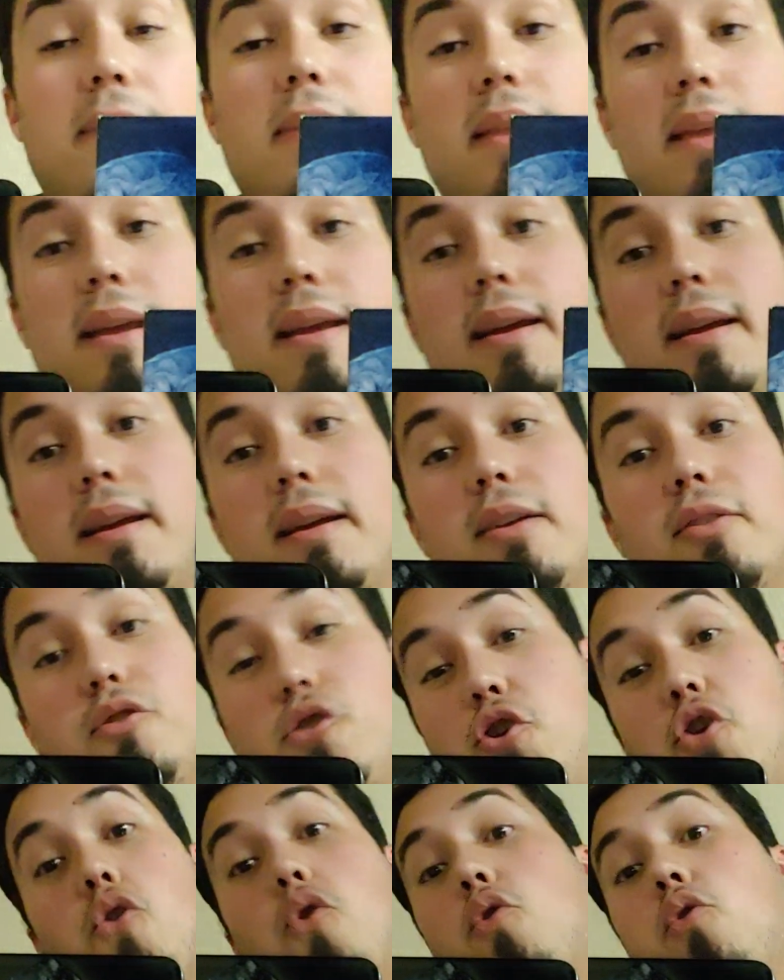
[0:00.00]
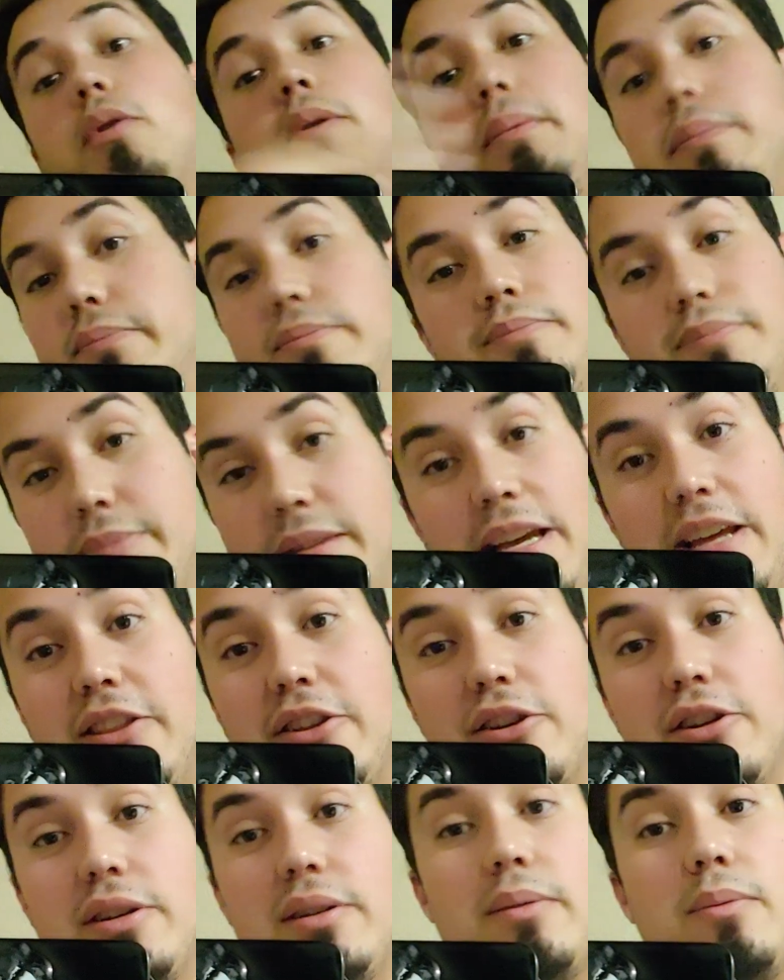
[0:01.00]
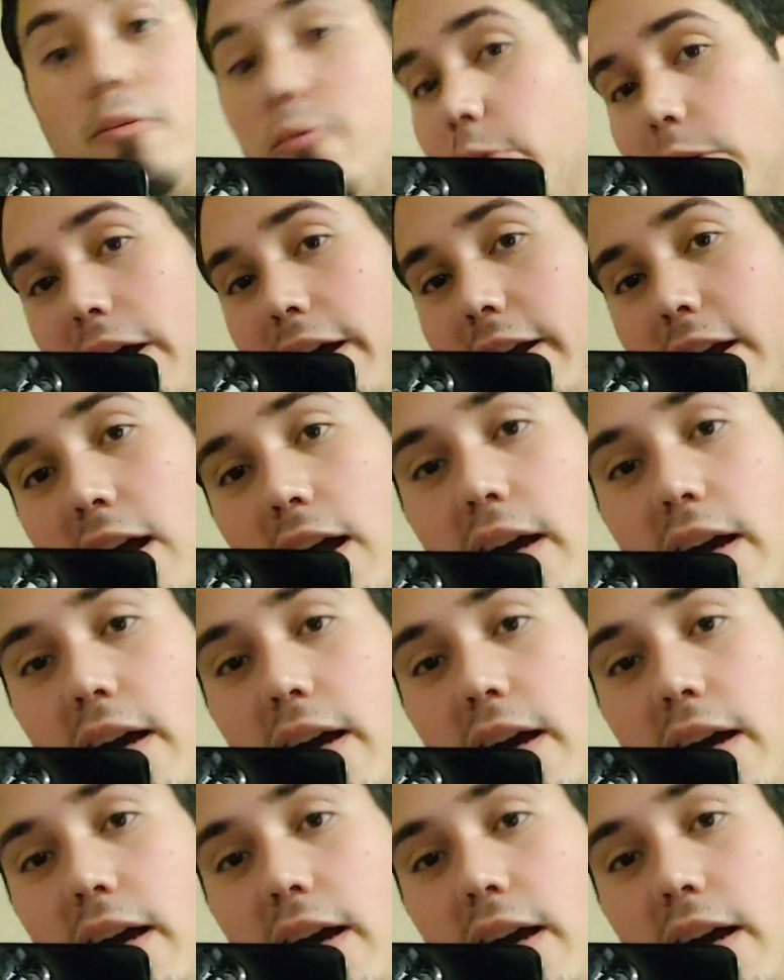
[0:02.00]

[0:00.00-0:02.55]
Do you own neither? Why not?